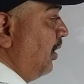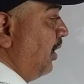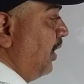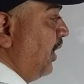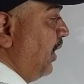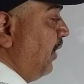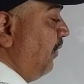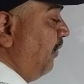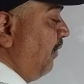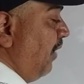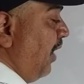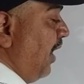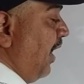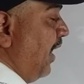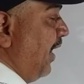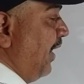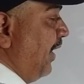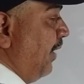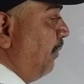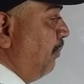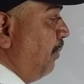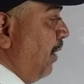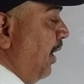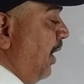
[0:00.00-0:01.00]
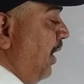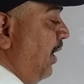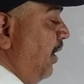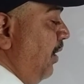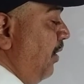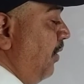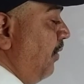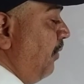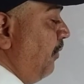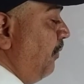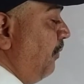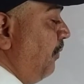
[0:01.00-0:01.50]
divided by
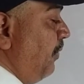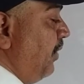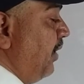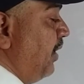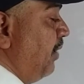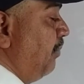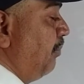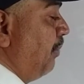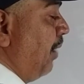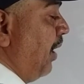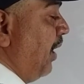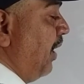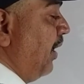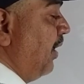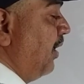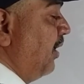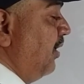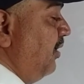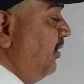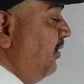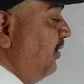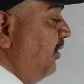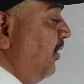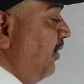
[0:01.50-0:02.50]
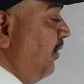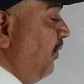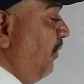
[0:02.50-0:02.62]
v minus